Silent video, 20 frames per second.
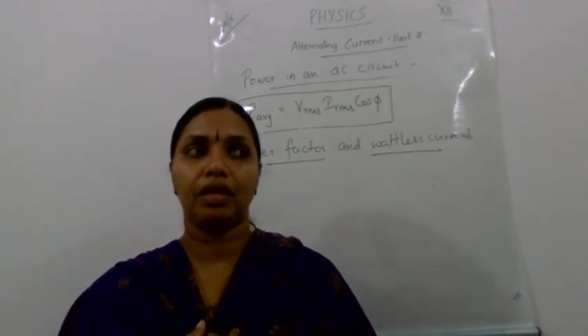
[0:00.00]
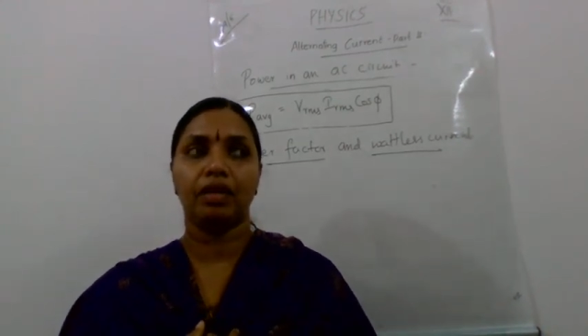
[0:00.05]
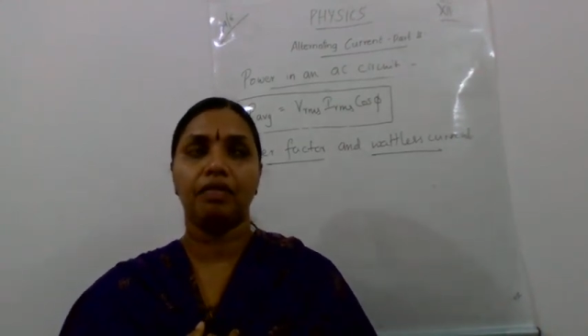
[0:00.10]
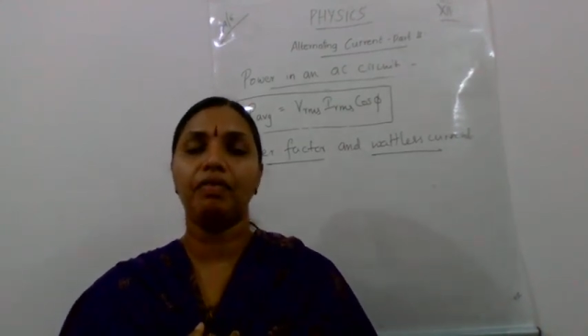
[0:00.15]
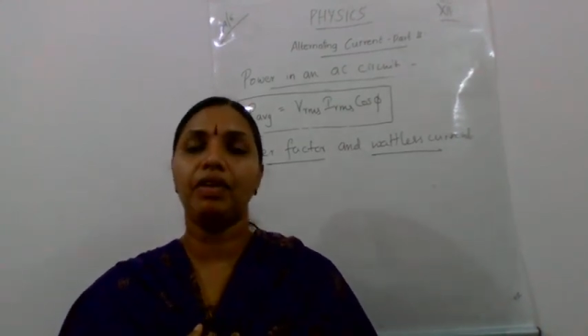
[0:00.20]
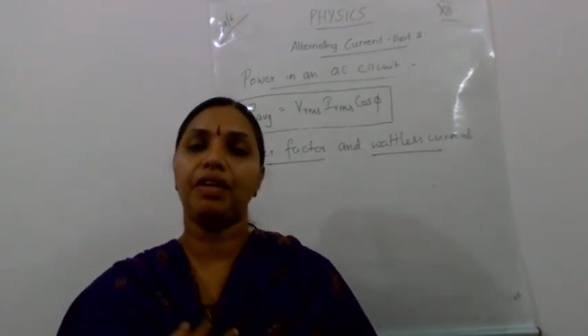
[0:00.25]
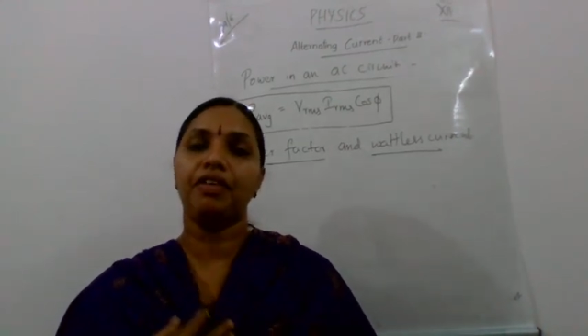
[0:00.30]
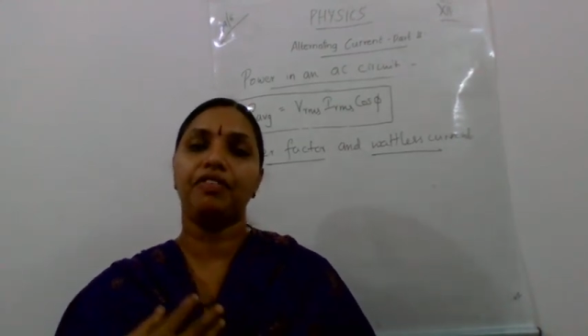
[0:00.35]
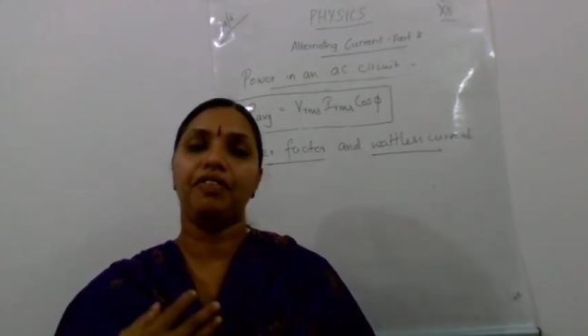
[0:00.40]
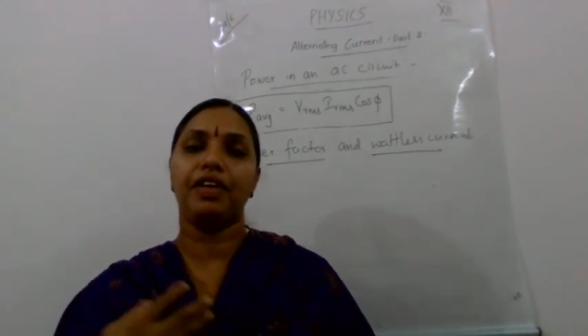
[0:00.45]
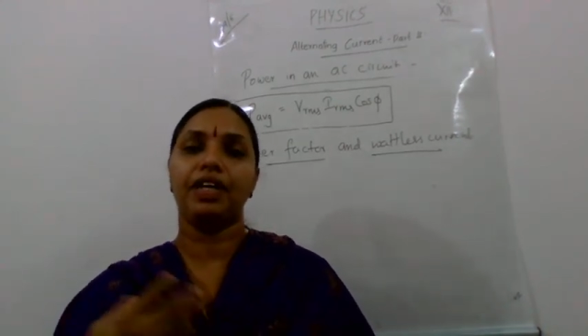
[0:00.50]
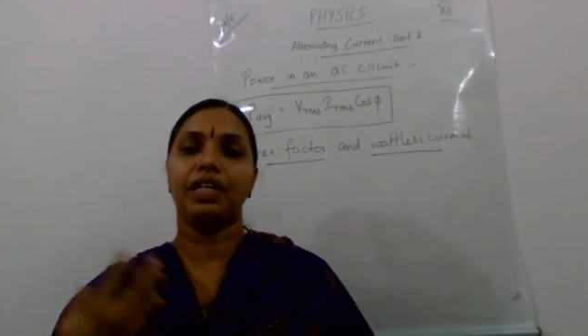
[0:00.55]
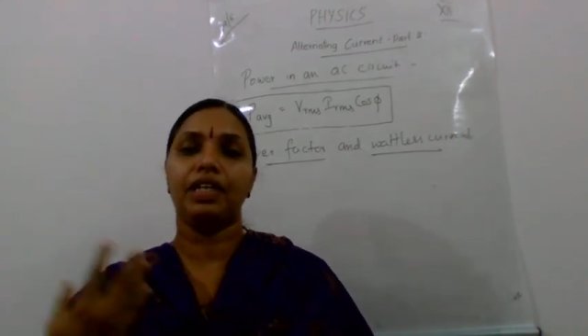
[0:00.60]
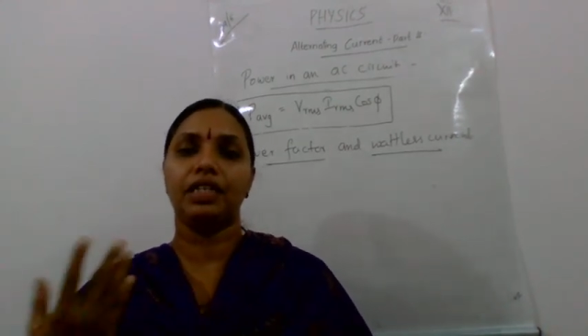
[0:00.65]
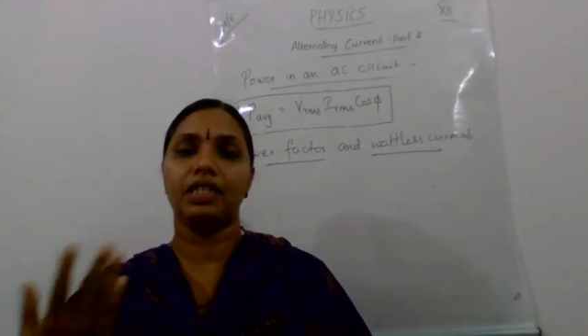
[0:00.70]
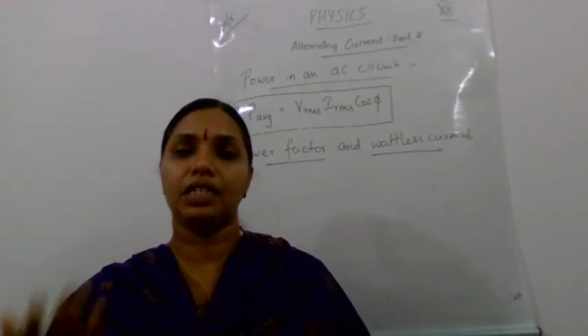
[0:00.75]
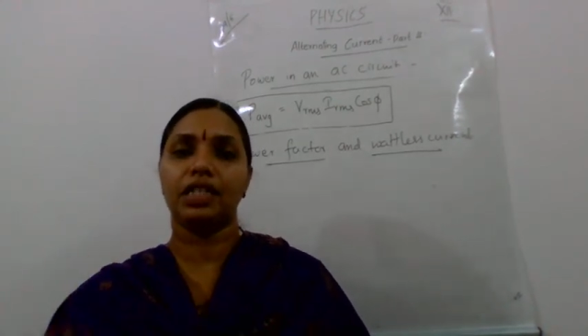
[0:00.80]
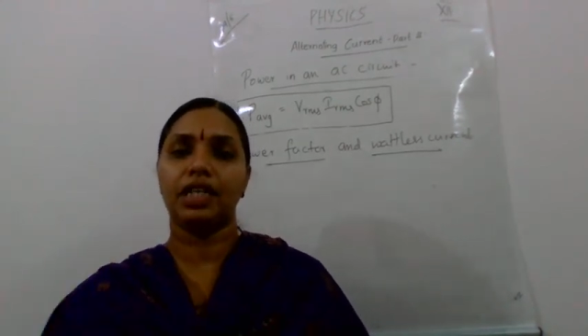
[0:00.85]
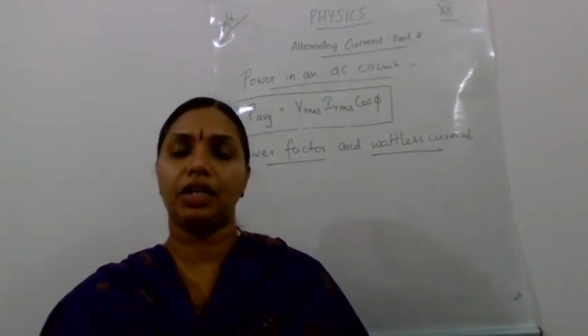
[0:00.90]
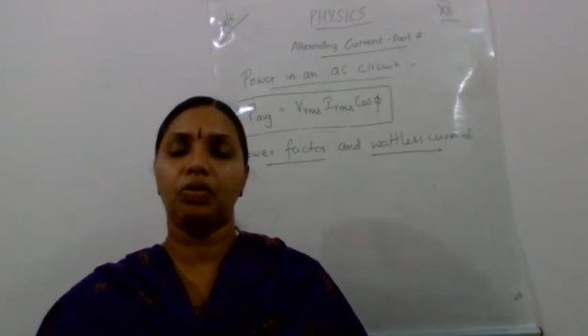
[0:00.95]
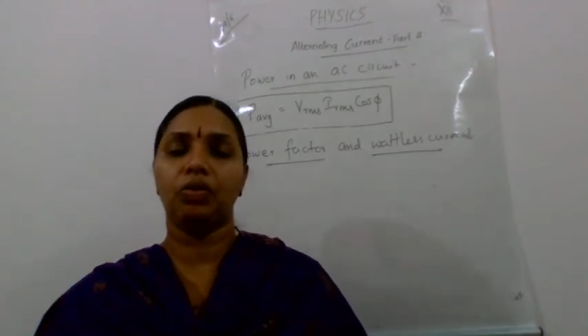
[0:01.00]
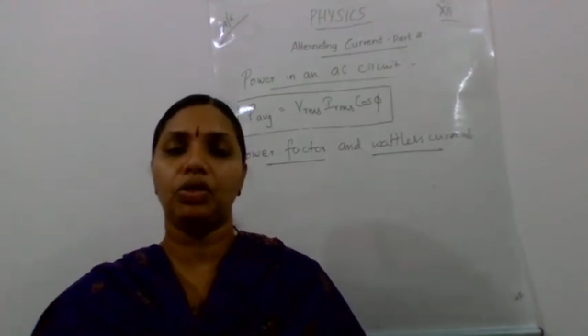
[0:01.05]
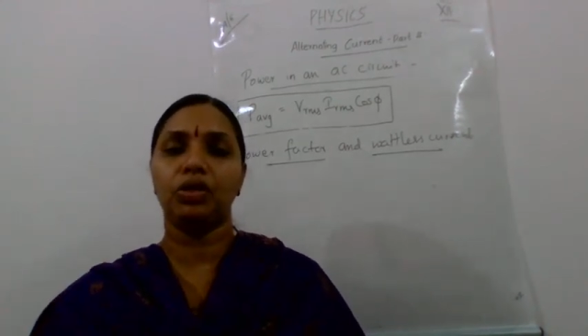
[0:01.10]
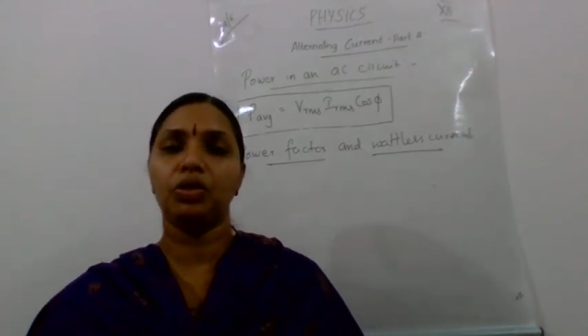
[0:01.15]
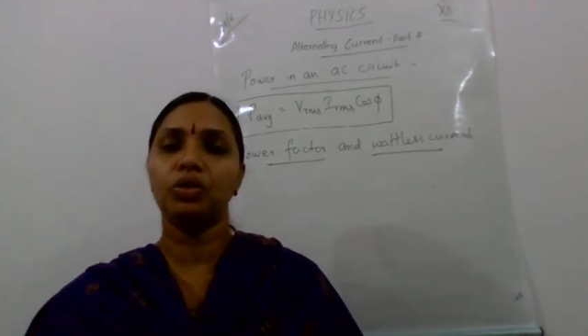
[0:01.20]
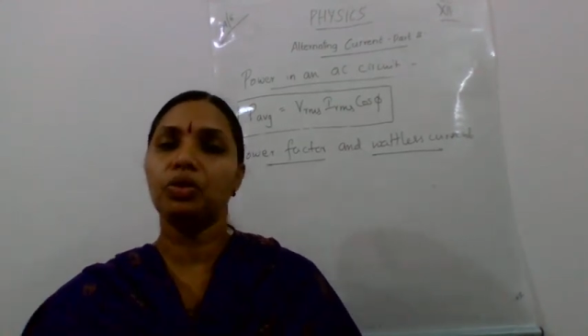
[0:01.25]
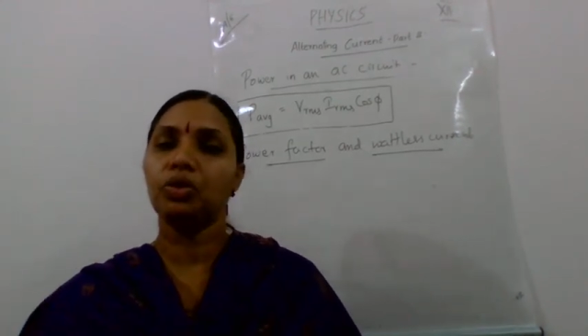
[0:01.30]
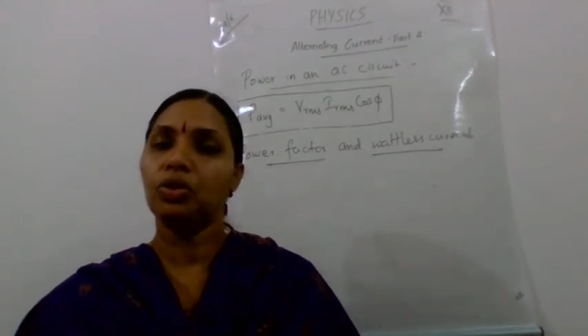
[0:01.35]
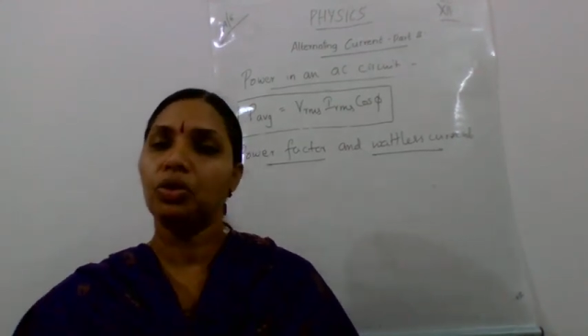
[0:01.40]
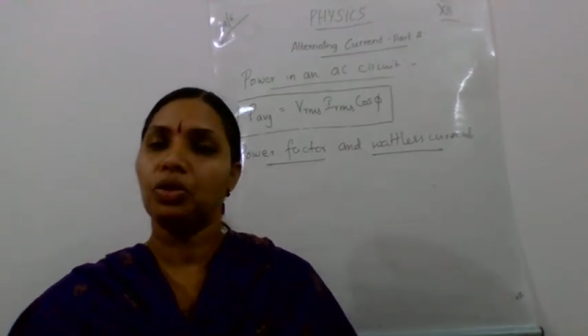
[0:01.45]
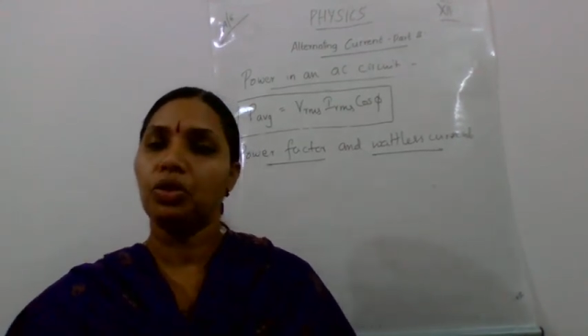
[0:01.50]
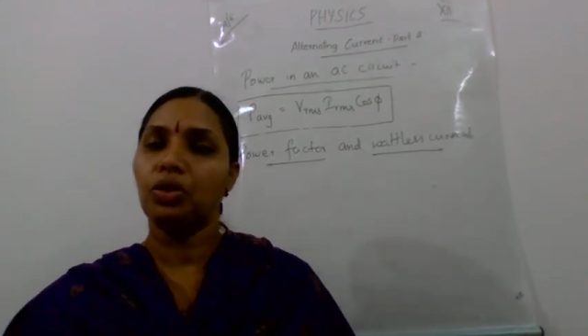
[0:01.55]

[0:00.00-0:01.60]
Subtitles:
when phi is equal to